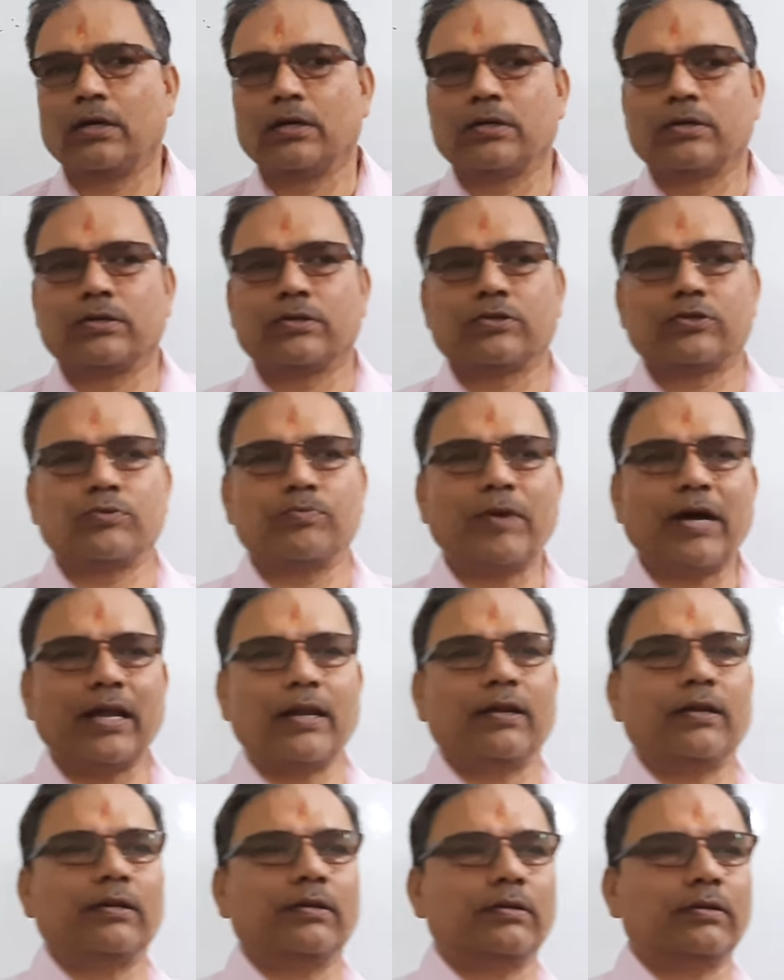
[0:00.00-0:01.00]

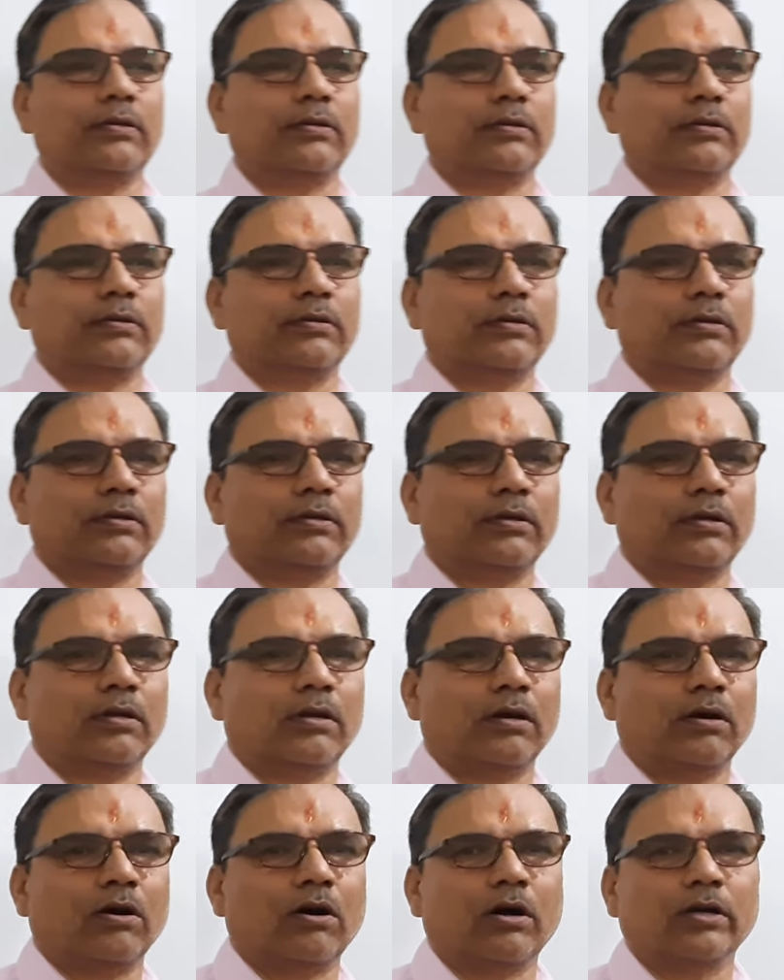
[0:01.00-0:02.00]
smell
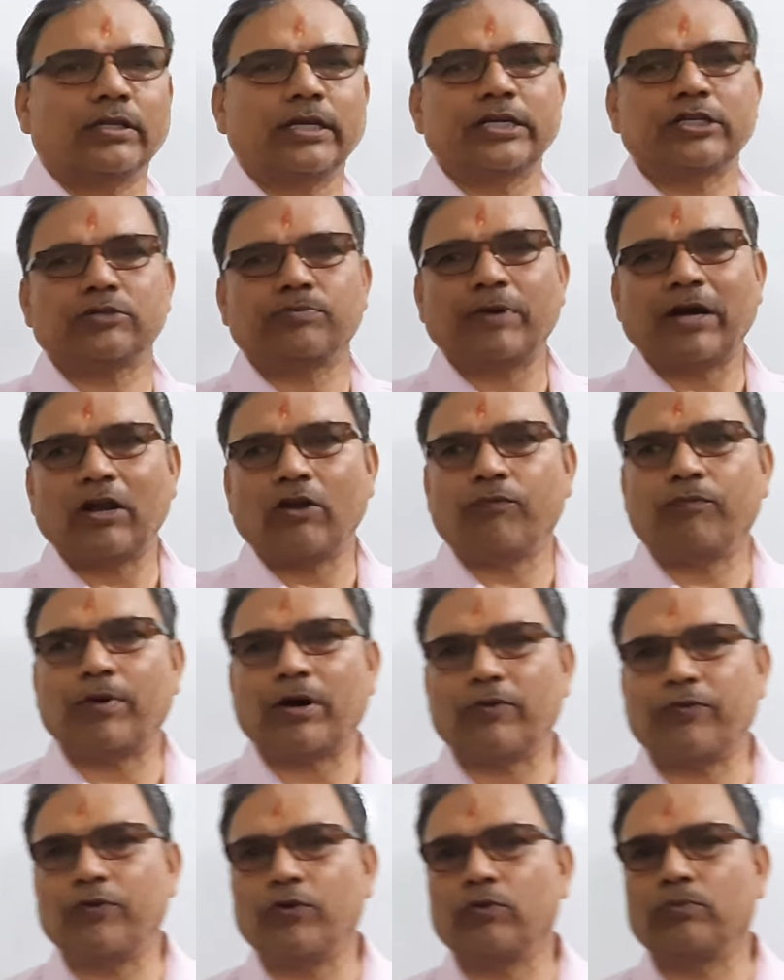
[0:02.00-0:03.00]
or the smell of
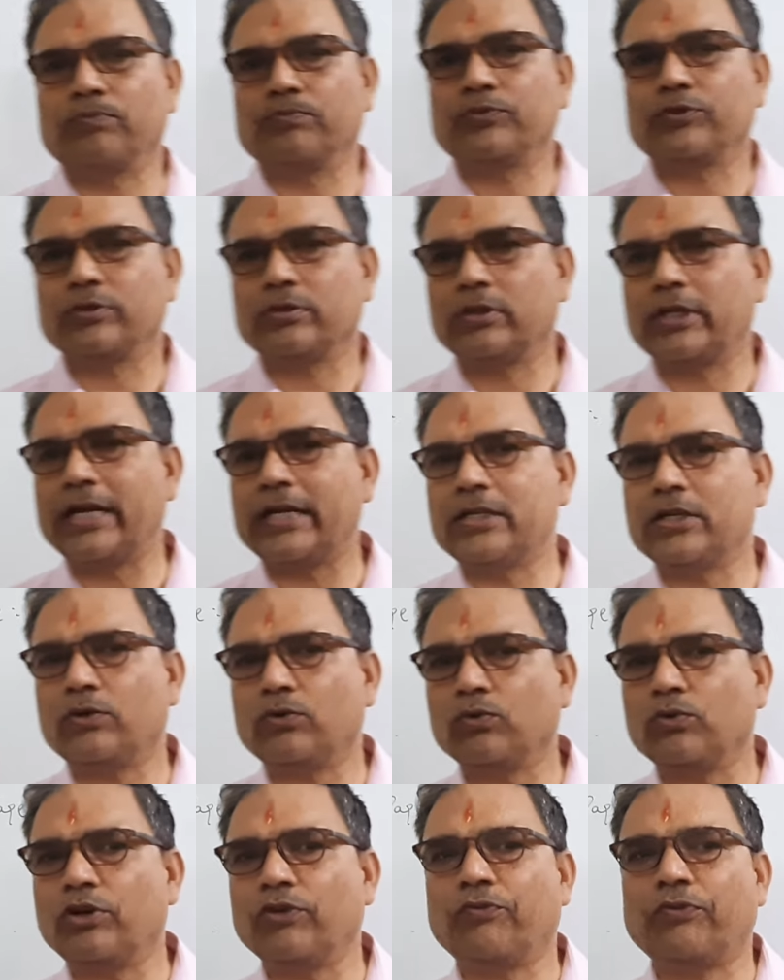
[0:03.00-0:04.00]
perfumes, they are
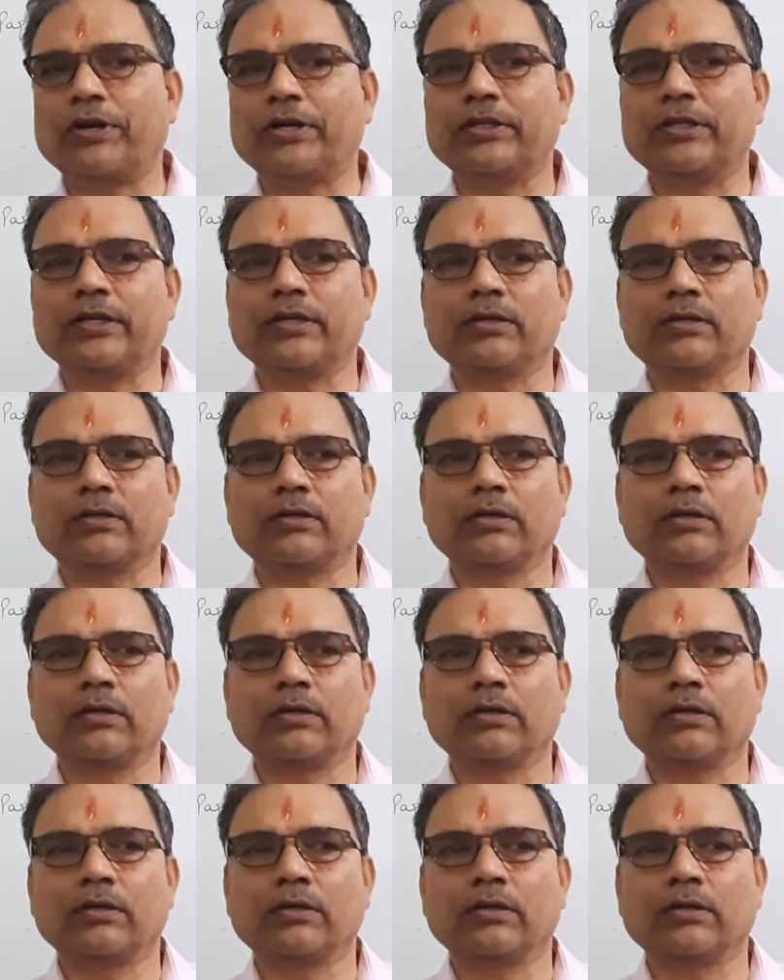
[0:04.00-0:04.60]
two different things.